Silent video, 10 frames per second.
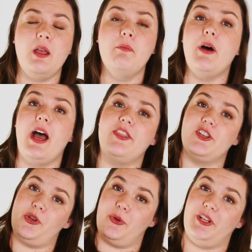But the
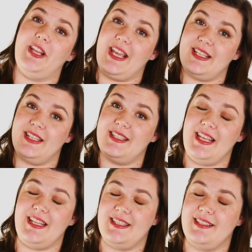shoulder like
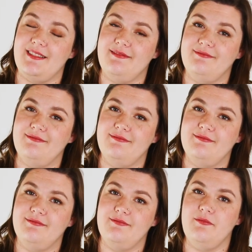sits,
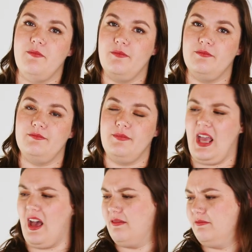
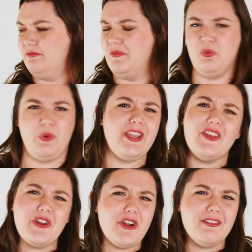yeah,
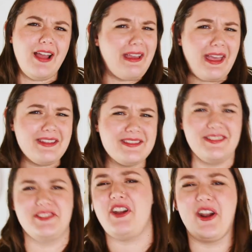regular, I guess.
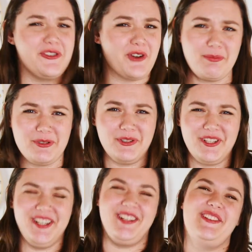It's not a drop
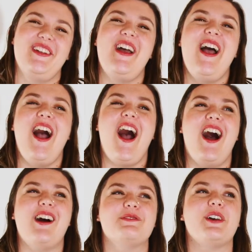shoulder.
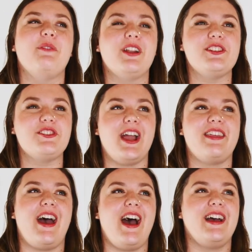So I want to try
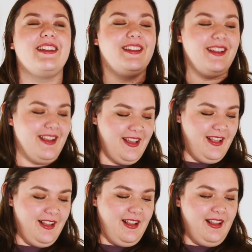that.
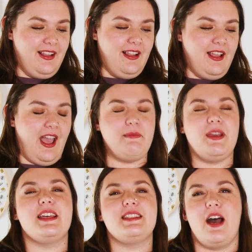And
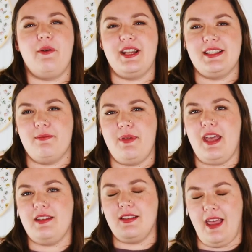because that one is a
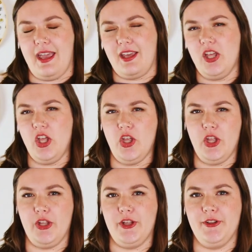bit like
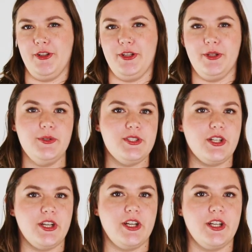
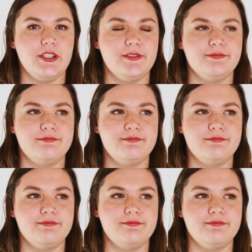looser,